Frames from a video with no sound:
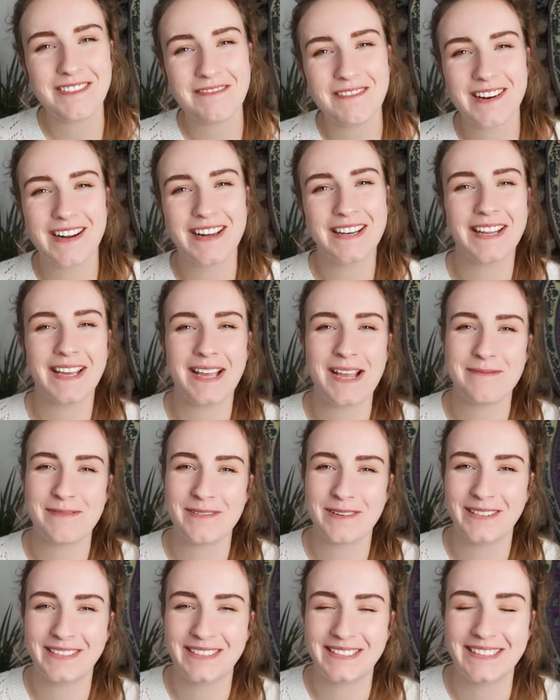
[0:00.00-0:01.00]
Hey everyone, I
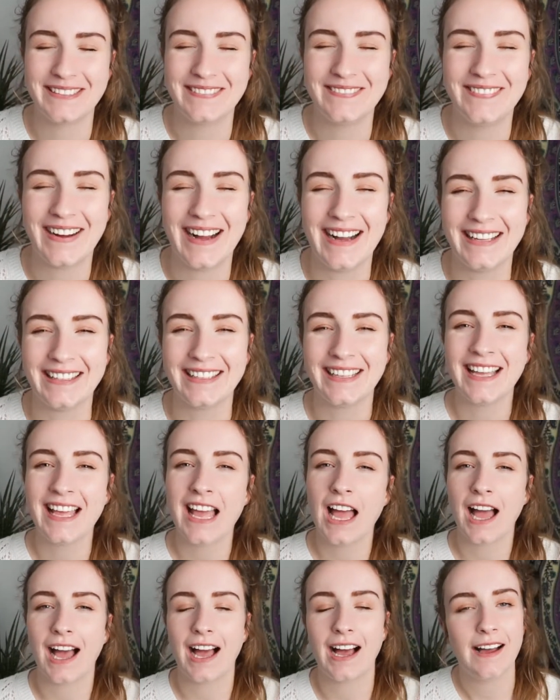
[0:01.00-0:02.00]
hope you're all doing
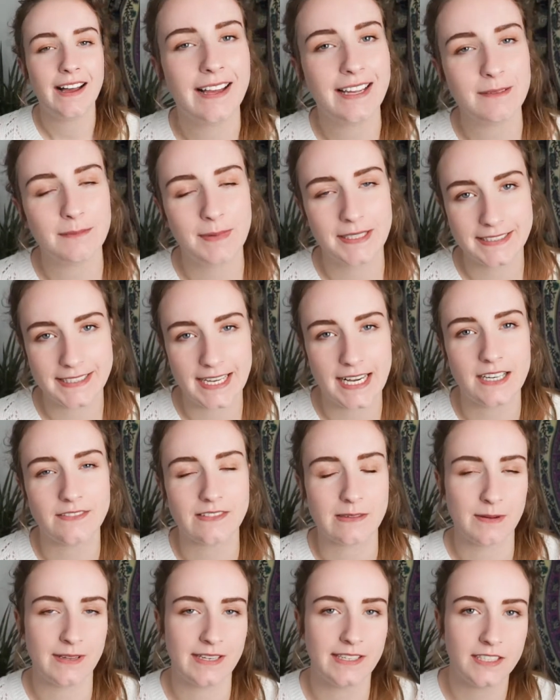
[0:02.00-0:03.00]
well. I
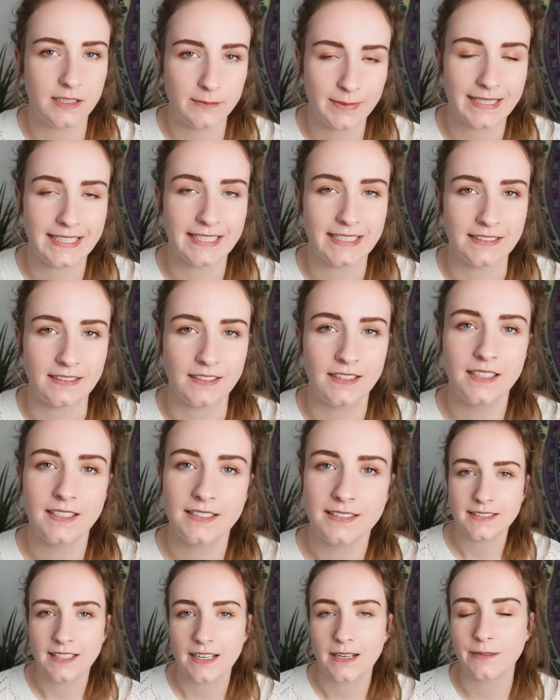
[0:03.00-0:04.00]
myself am a little bit
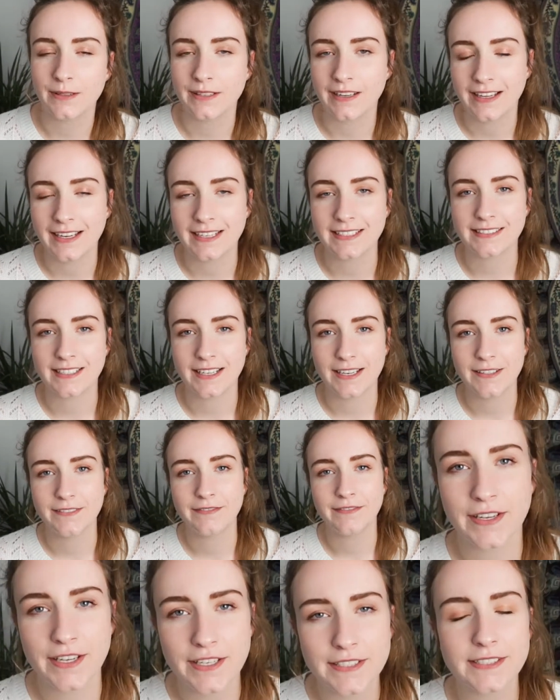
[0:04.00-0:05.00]
ill, so I would like
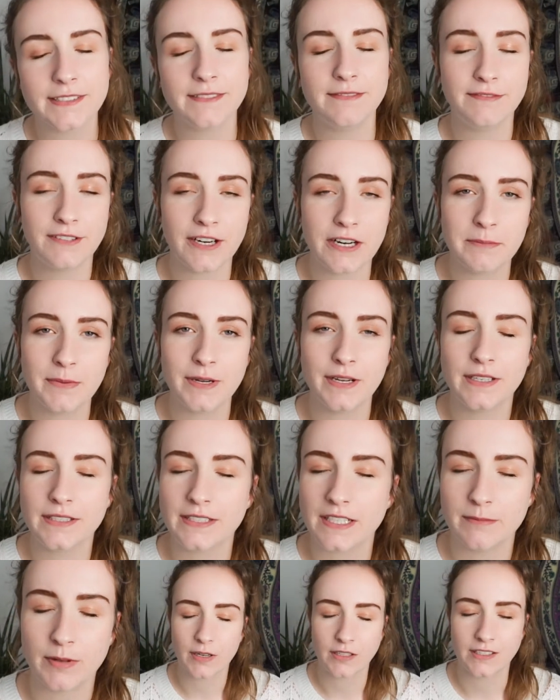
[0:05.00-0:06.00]
to first and
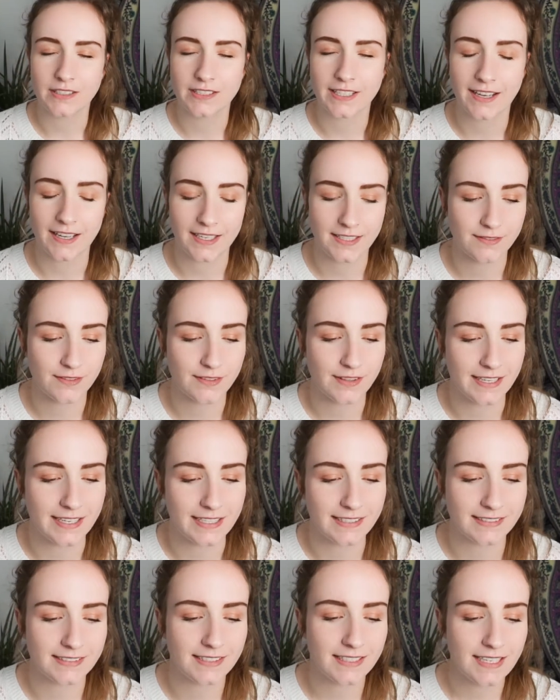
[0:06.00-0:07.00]
foremost apologise
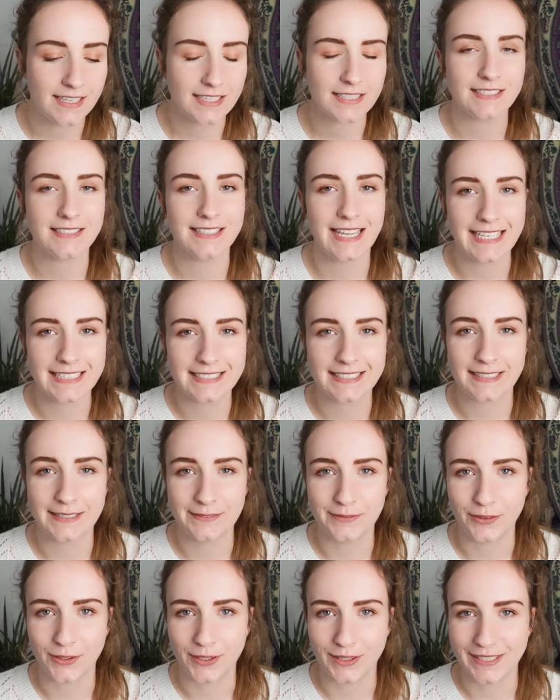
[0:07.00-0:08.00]
for this
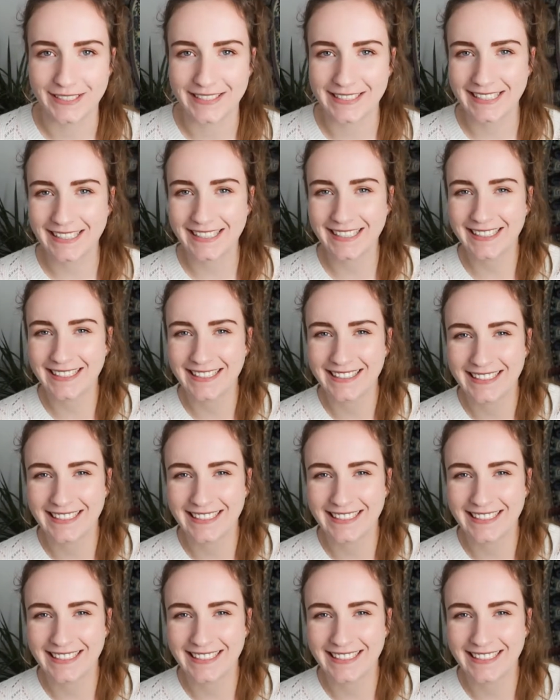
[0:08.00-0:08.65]
nasally voice.